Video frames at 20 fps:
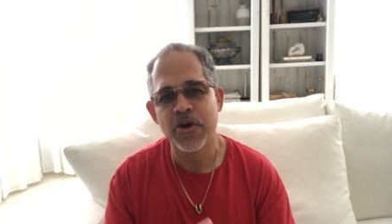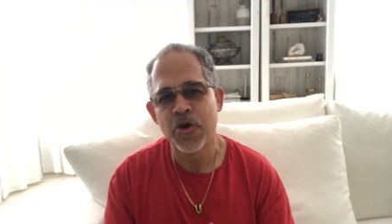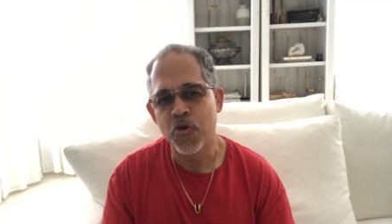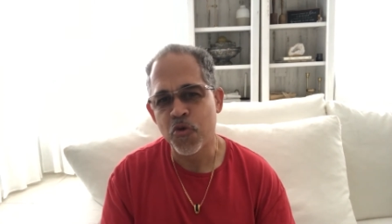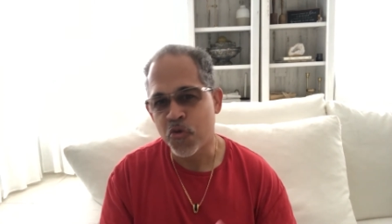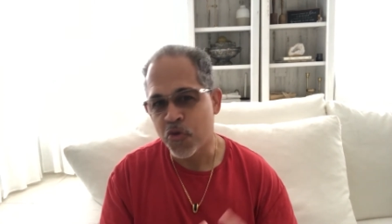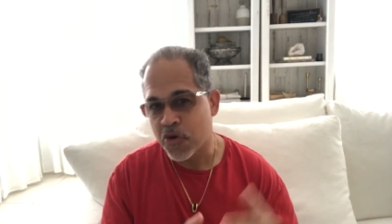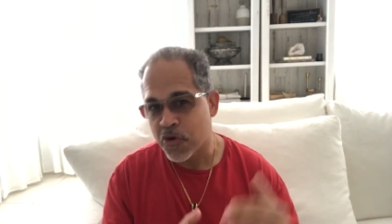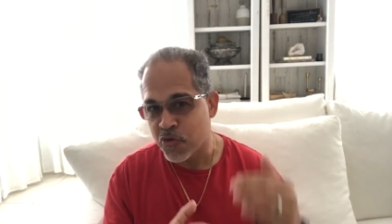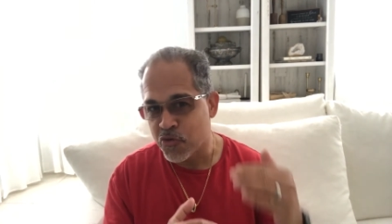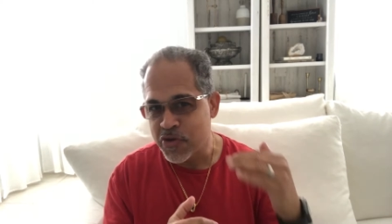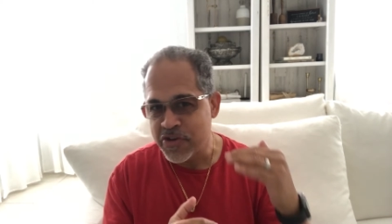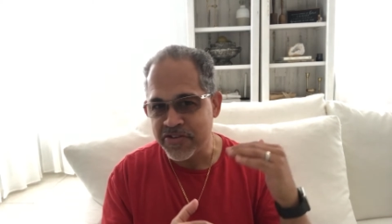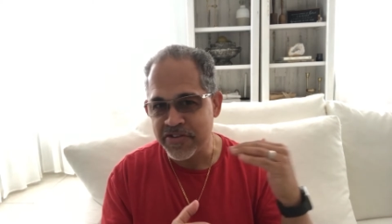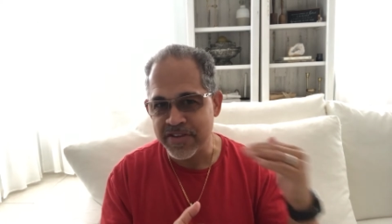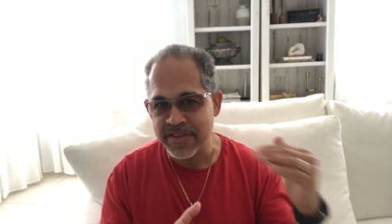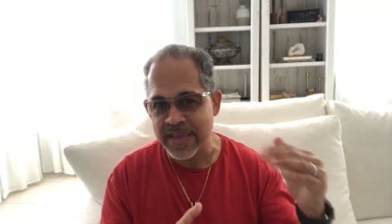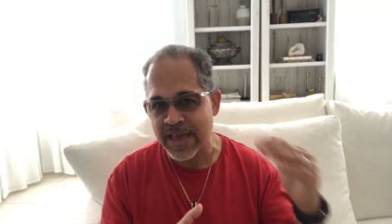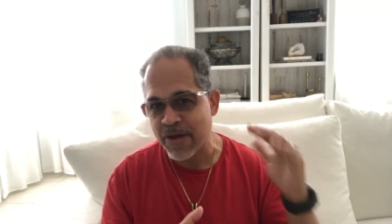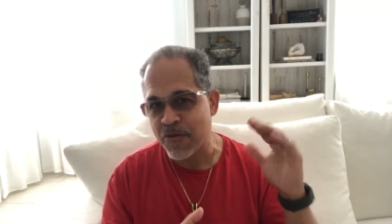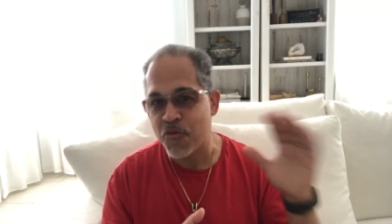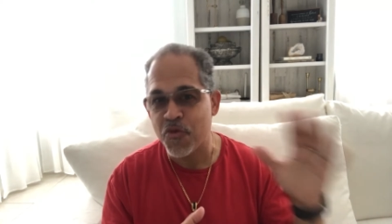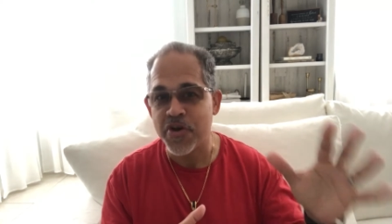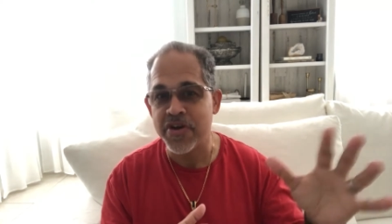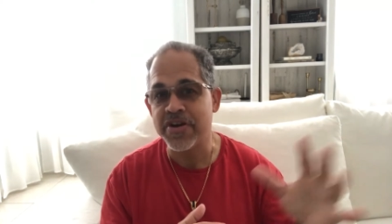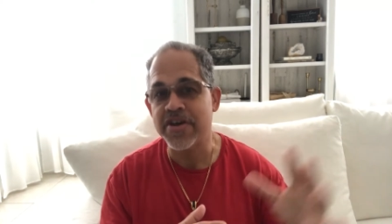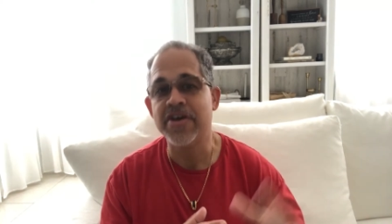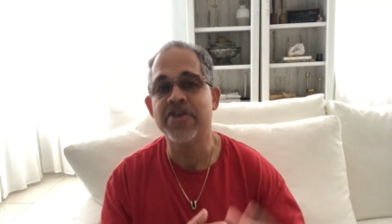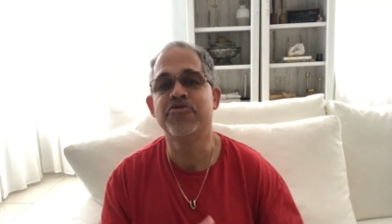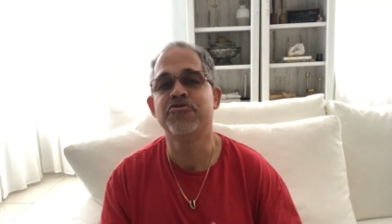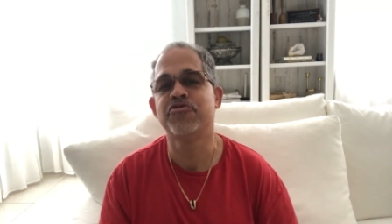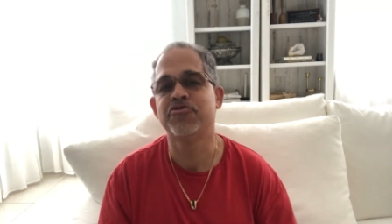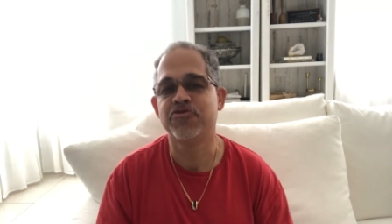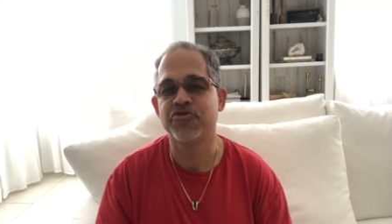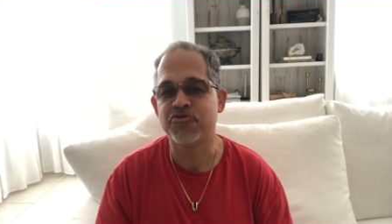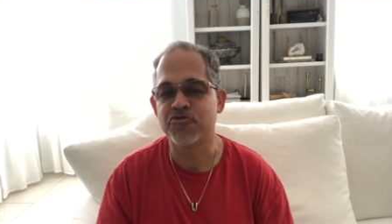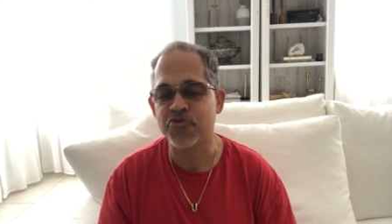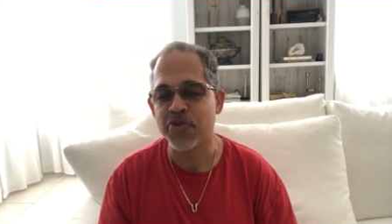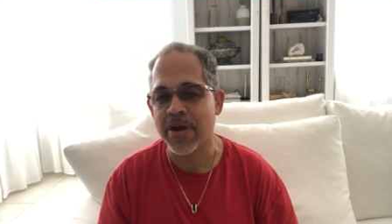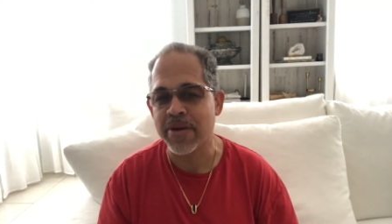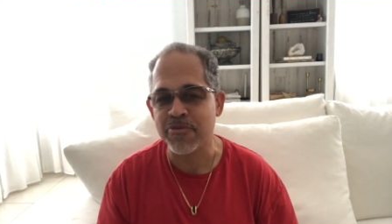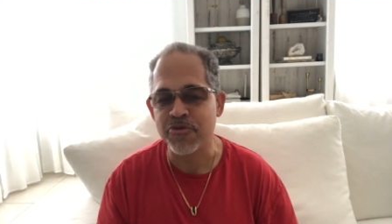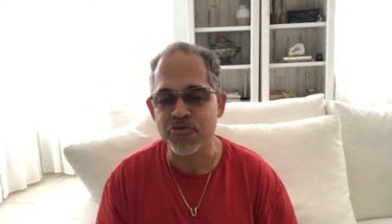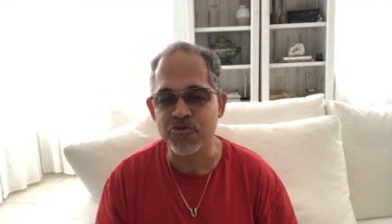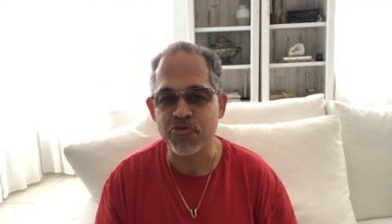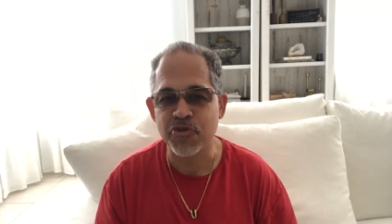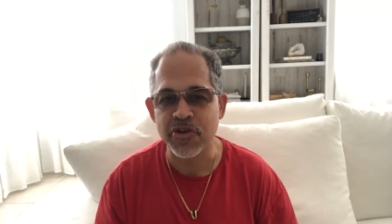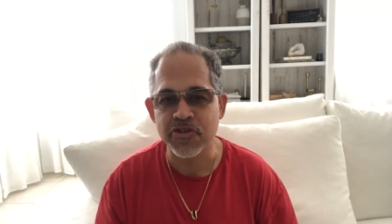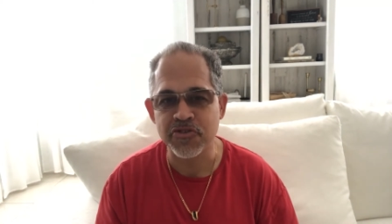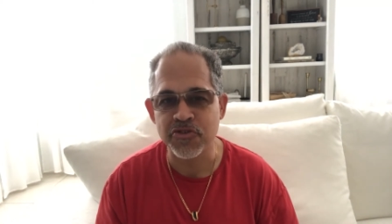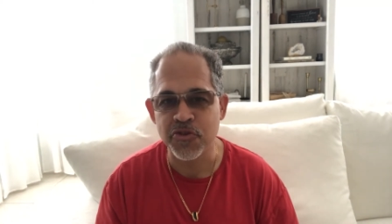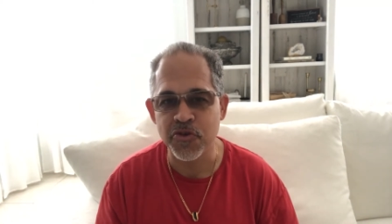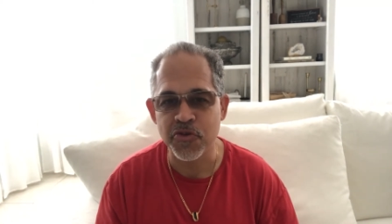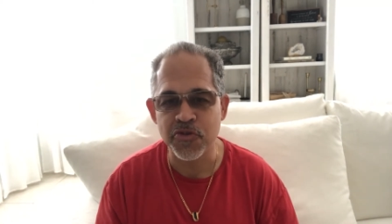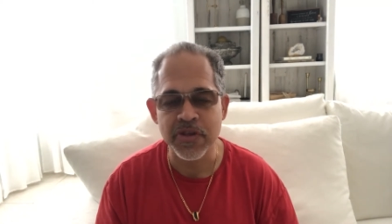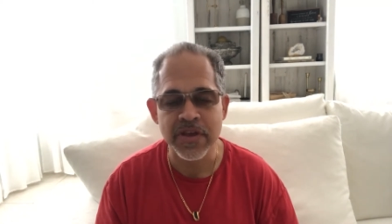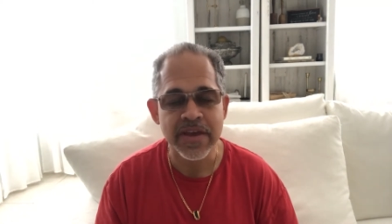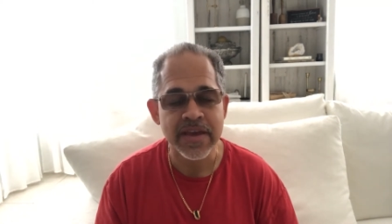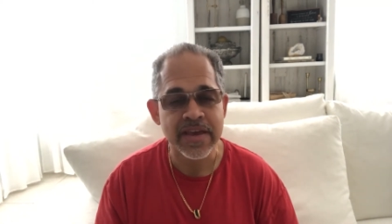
We're reaching that 100 subscriber threshold,